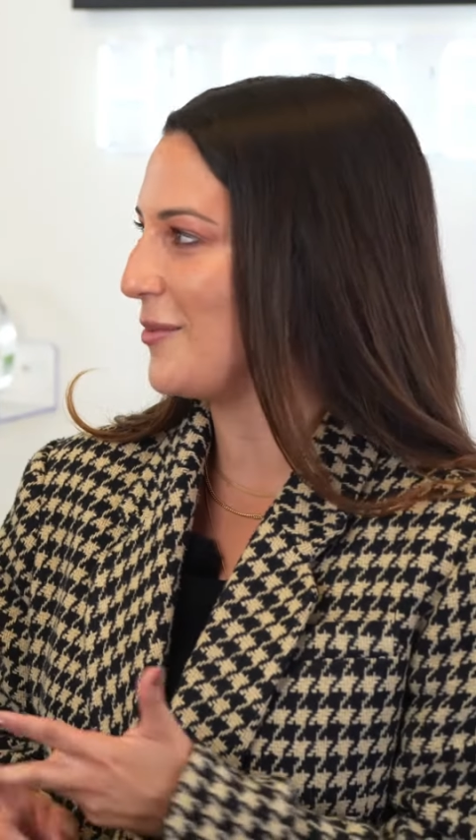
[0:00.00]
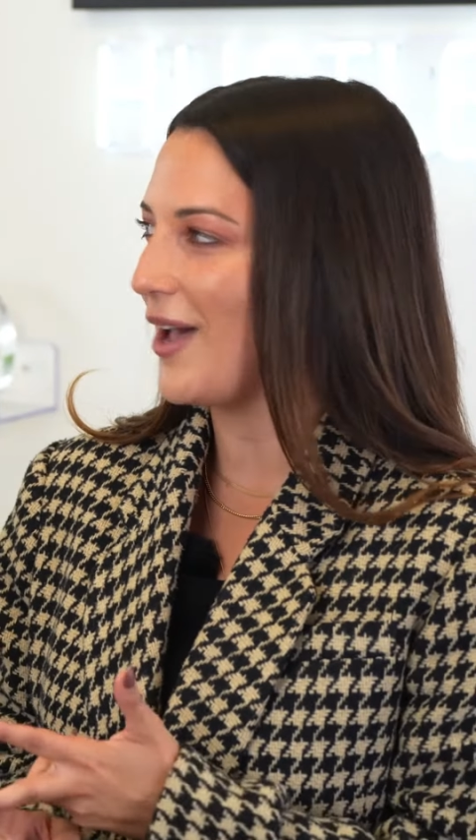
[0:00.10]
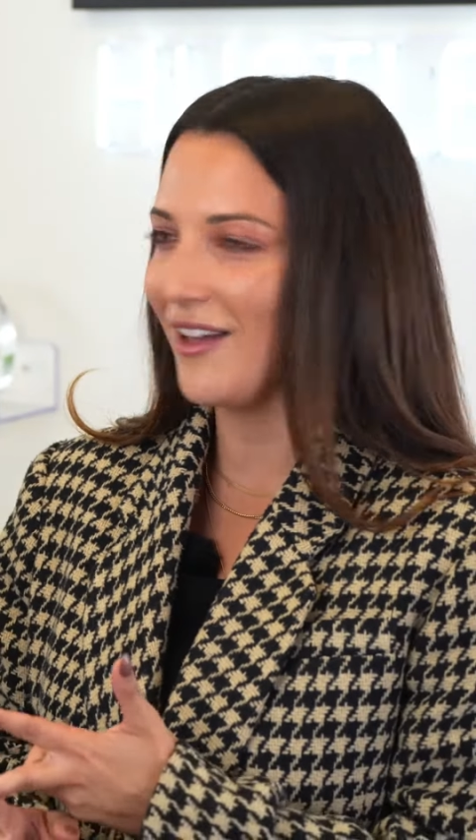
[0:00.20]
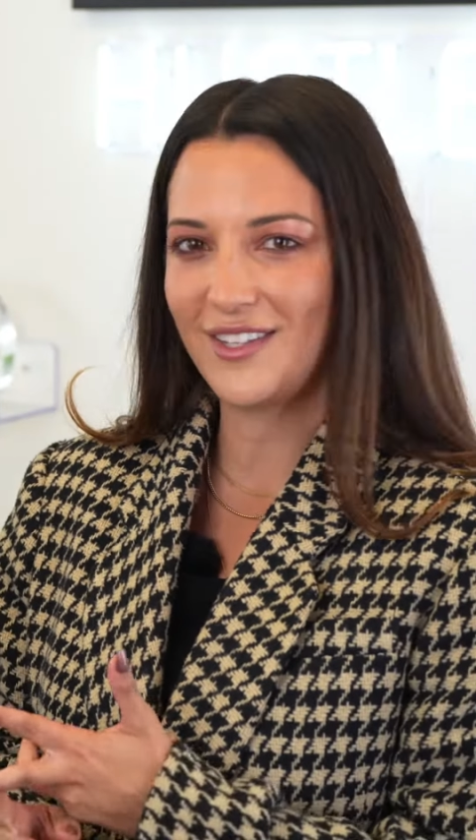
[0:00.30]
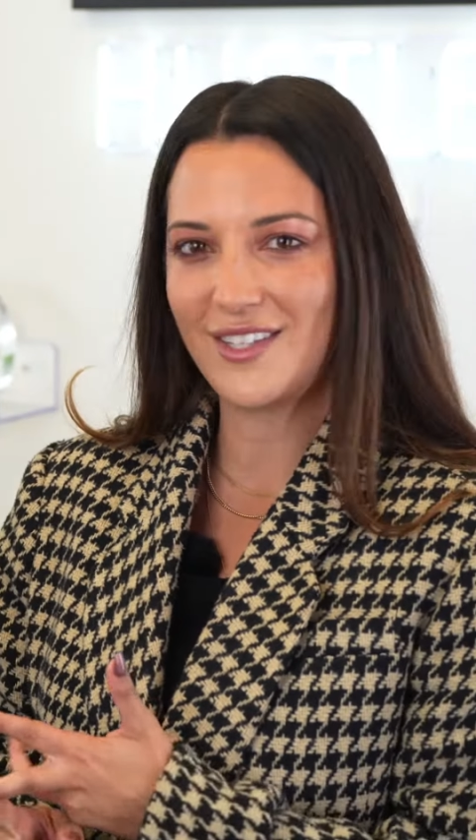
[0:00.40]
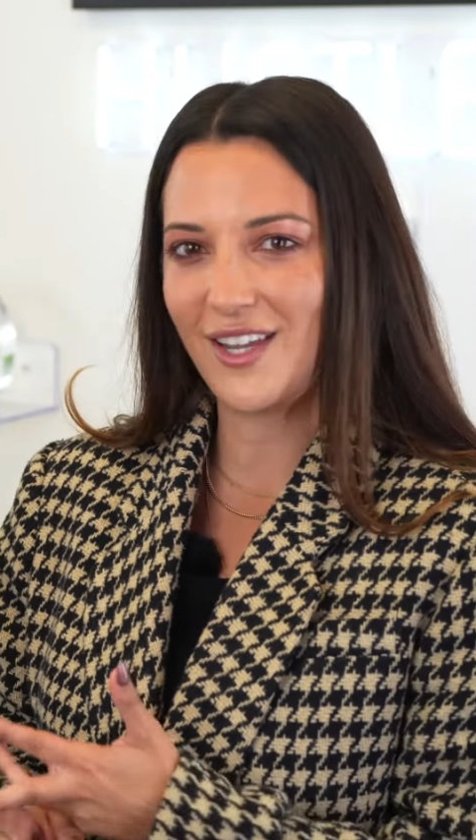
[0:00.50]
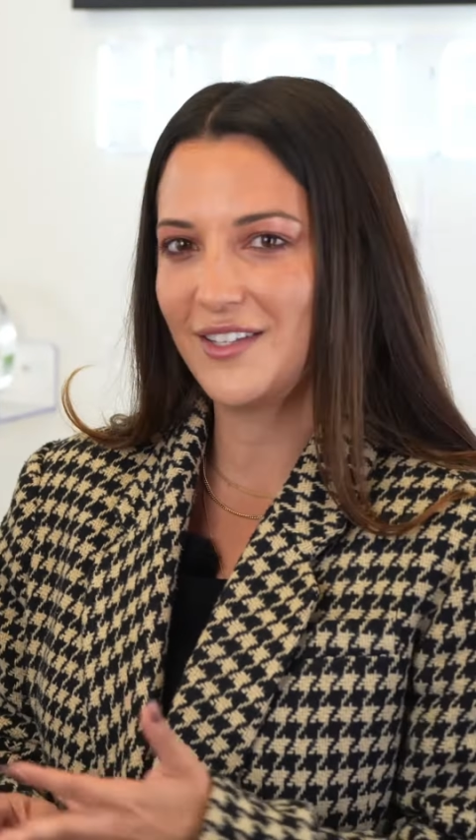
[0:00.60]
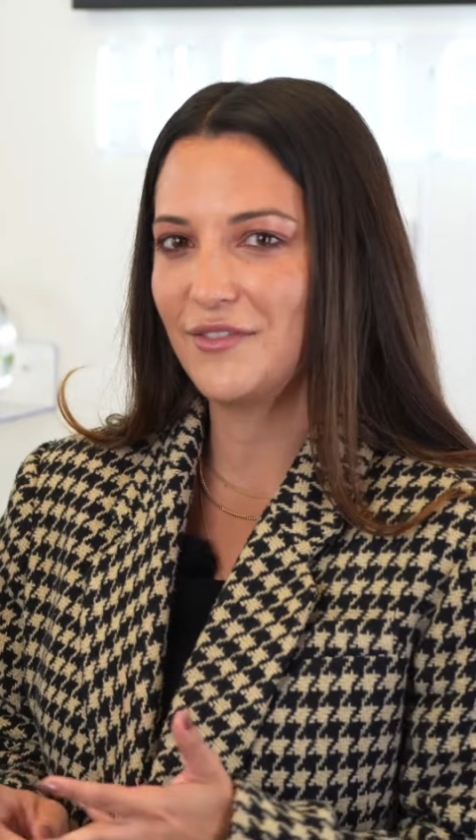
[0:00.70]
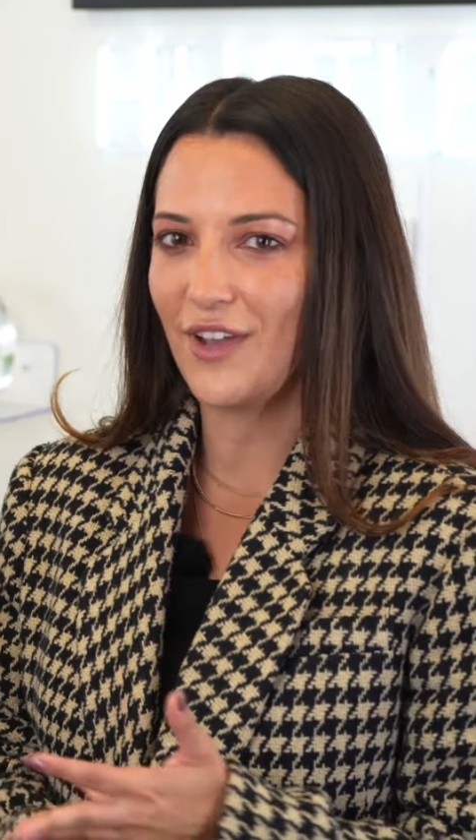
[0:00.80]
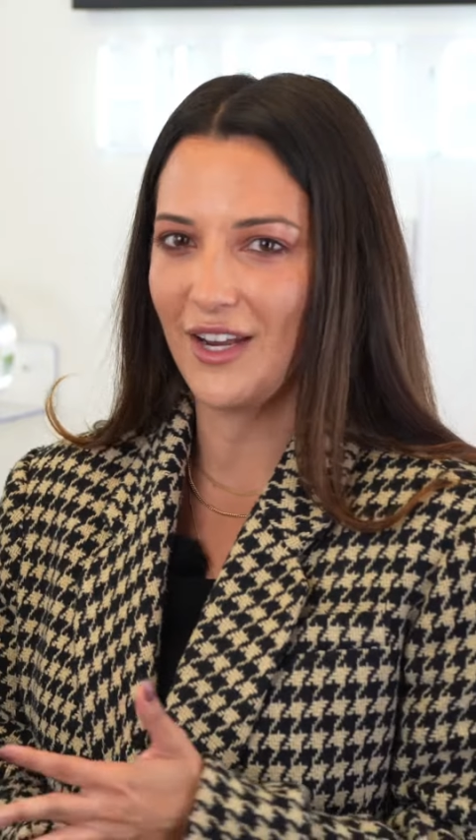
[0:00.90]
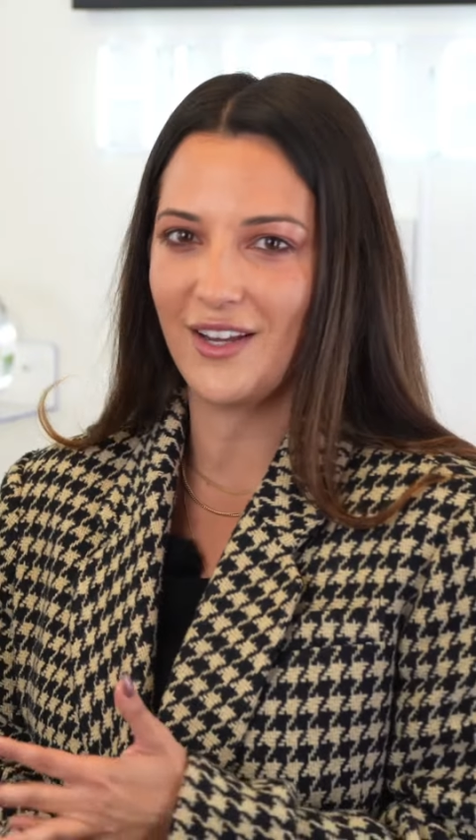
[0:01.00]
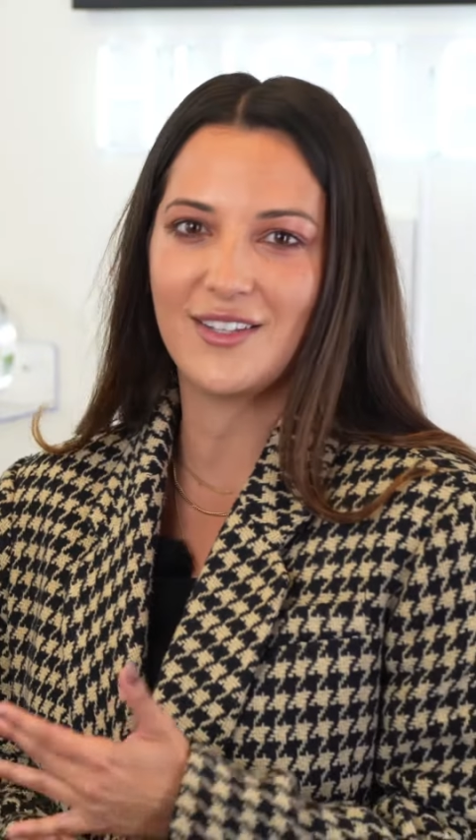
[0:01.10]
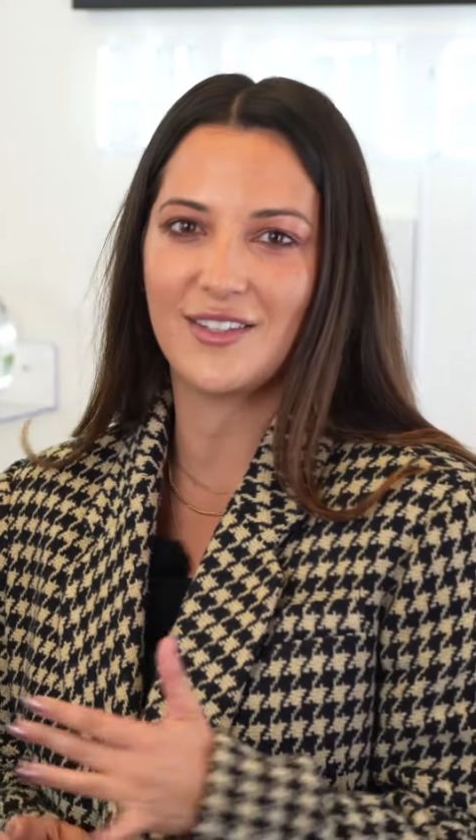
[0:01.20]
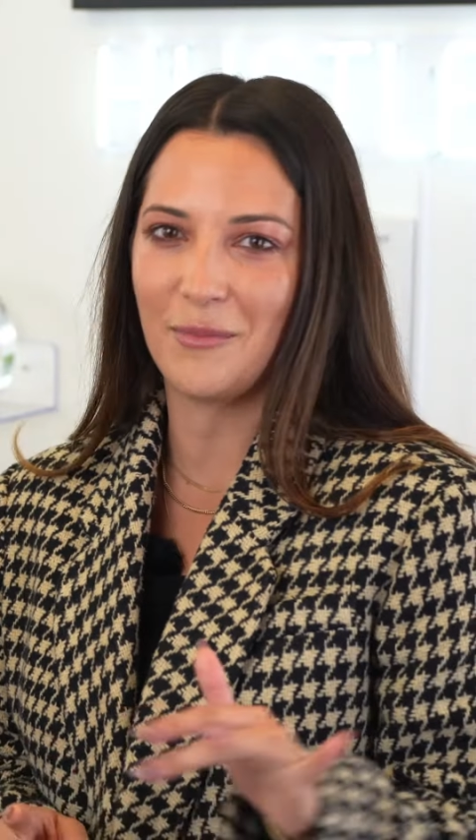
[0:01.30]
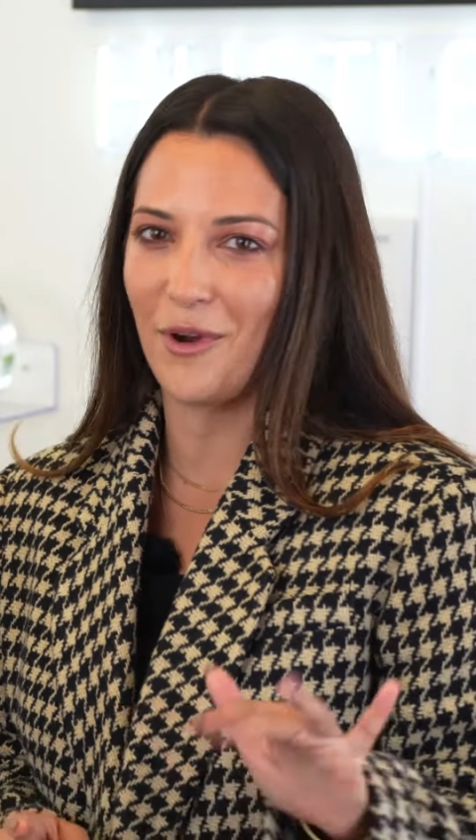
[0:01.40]
Palisades, Venice,
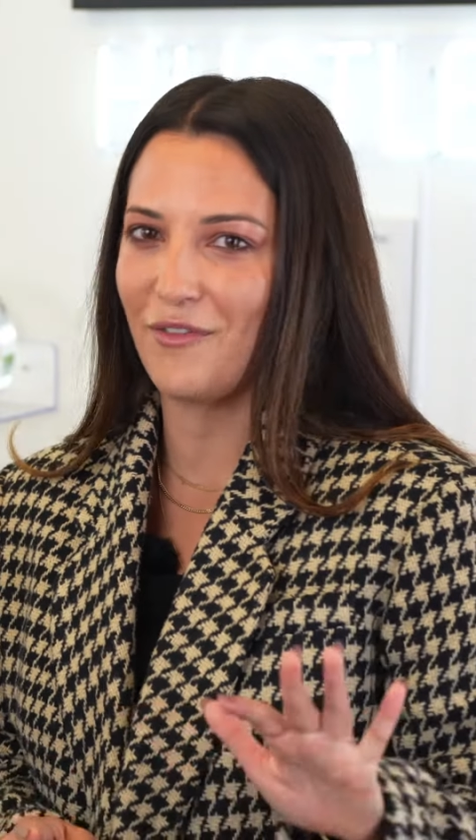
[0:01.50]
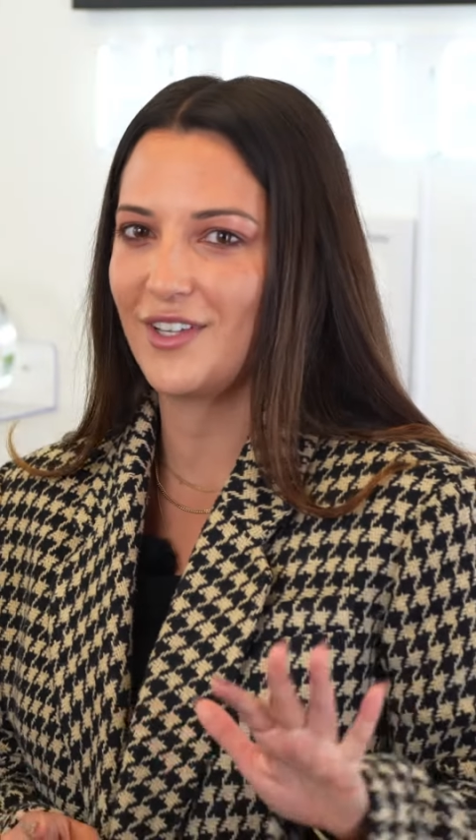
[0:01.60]
and Mar